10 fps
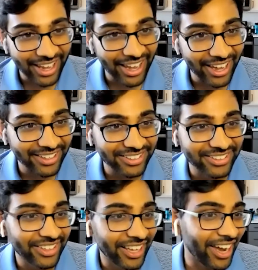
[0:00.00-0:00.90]

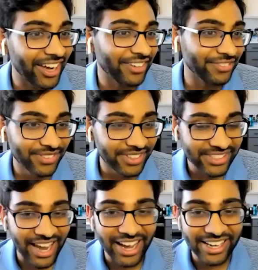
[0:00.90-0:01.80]
And that kind of
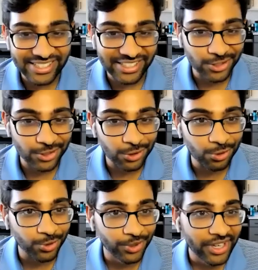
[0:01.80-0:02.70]
ties
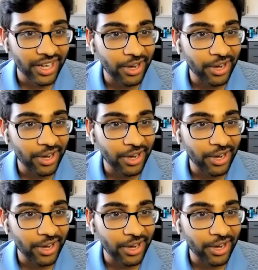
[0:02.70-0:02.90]
into